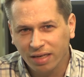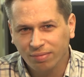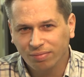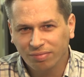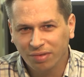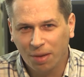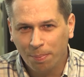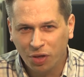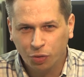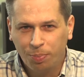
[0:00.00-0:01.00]
a
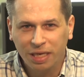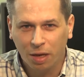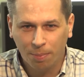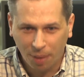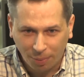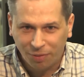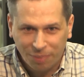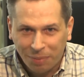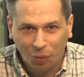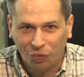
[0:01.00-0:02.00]
much bigger bubble of
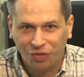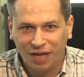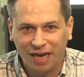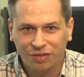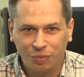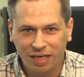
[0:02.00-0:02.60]
people than that.